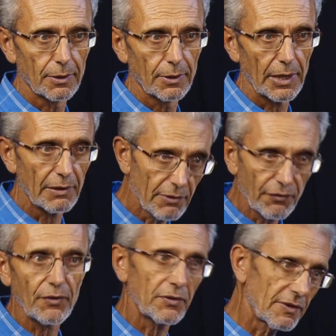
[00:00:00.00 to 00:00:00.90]
Every
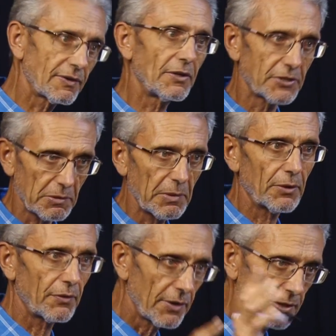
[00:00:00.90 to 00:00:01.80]
50 centimeters
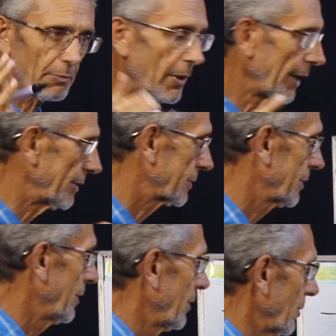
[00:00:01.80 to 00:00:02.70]
there is a plant.
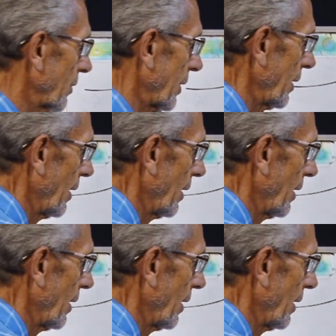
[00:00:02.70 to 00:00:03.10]
Okay?